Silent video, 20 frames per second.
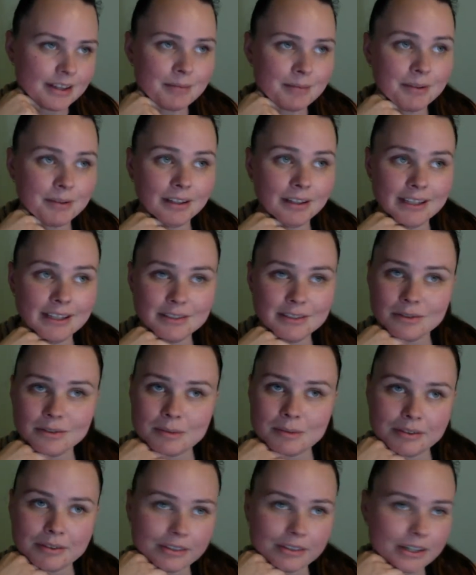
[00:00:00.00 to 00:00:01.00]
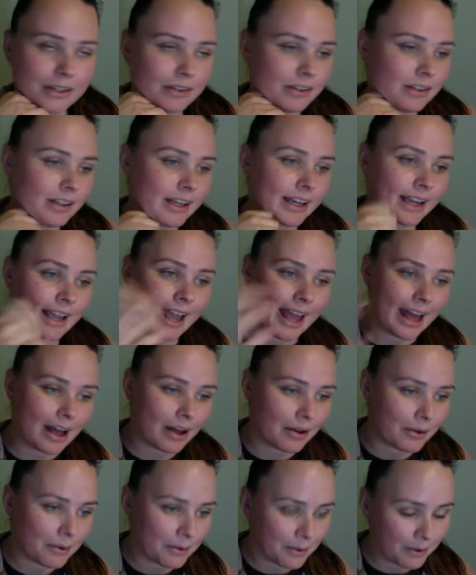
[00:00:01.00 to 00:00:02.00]
but let's all be real, like
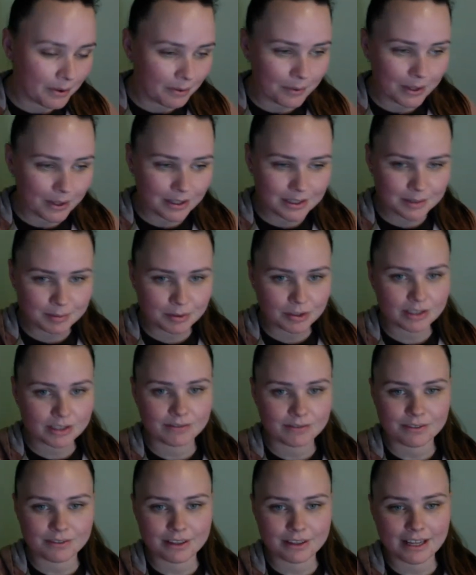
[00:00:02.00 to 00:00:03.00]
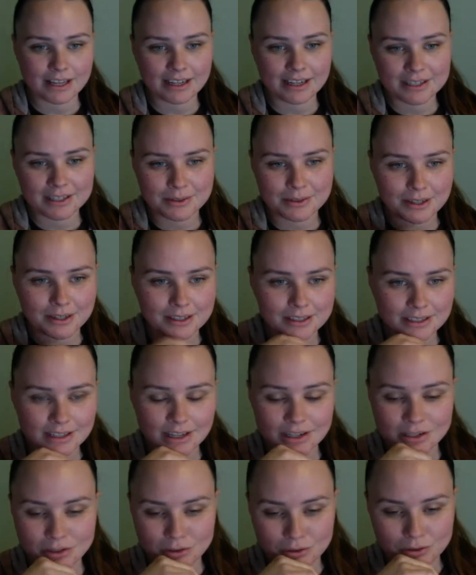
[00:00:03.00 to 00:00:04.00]
how are we supposed to fit that into our
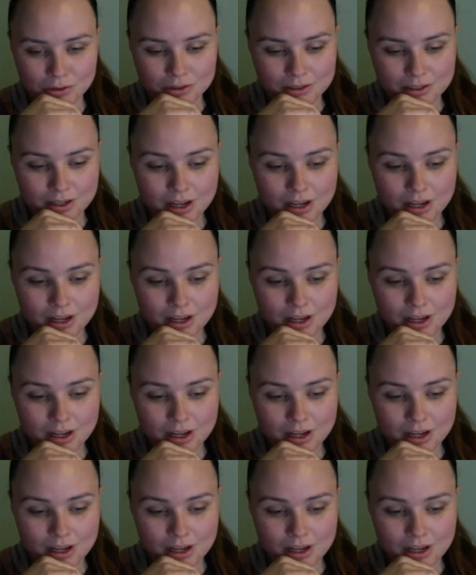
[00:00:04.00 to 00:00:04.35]
schedules,